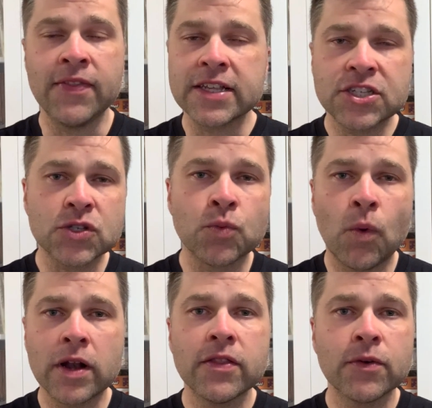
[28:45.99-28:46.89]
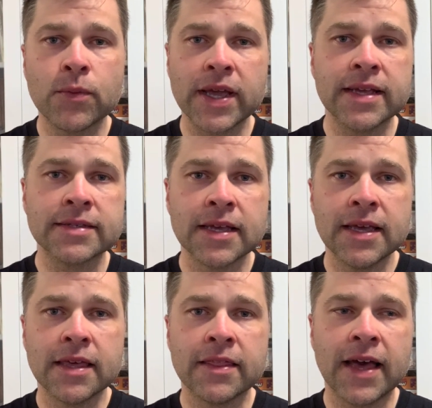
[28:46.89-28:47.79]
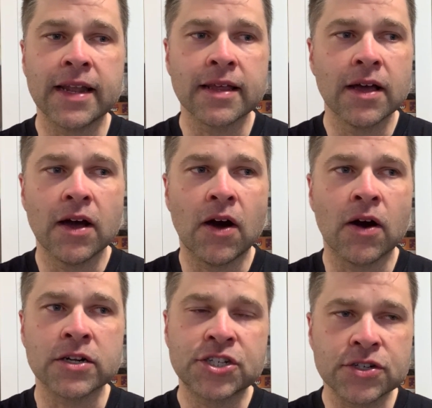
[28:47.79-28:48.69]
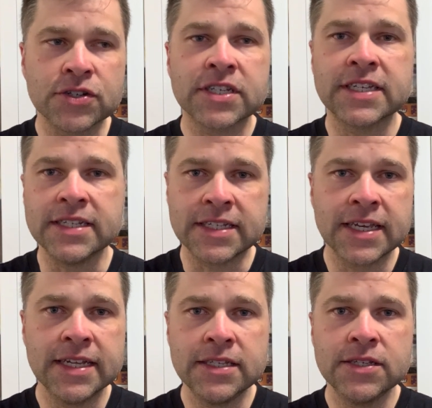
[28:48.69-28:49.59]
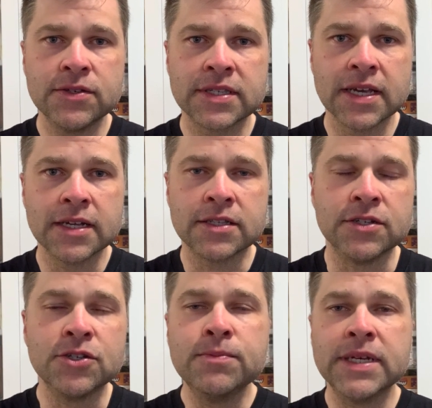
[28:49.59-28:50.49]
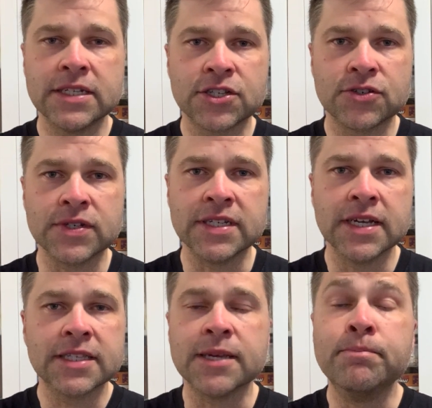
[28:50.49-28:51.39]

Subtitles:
And that's just one of the ways that our church continues to do ministry,